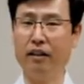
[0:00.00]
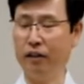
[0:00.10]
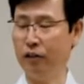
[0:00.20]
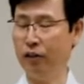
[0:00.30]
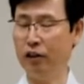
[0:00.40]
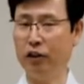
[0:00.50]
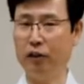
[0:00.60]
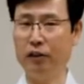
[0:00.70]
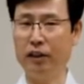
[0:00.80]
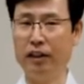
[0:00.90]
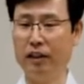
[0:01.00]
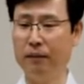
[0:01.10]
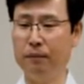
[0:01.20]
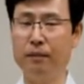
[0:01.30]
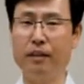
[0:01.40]
to your shoulder
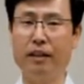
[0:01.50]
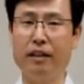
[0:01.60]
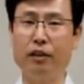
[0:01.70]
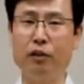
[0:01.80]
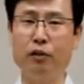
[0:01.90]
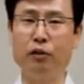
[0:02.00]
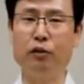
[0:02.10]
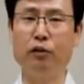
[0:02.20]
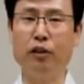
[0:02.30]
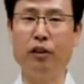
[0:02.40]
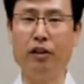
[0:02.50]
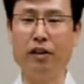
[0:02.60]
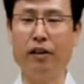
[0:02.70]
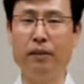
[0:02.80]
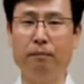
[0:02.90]
to your
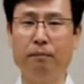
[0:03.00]
thumb.